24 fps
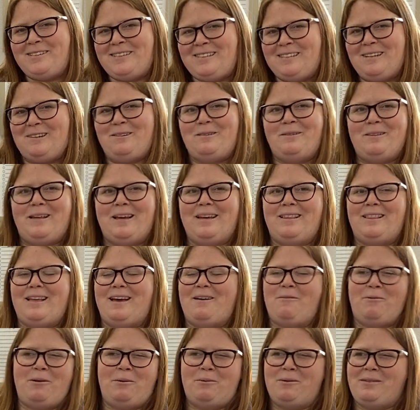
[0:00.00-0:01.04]
So right. like
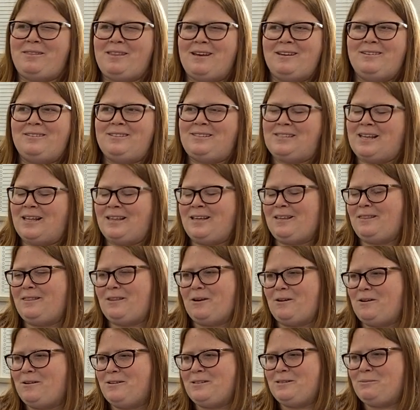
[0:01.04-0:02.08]
that we were th- selling
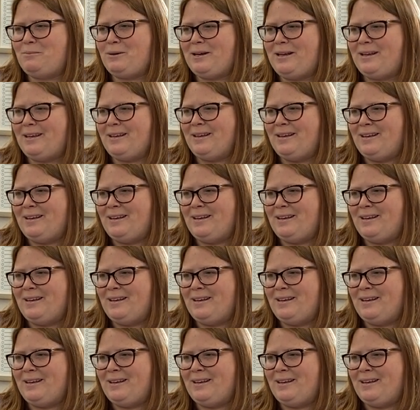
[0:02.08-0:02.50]
thongs, but.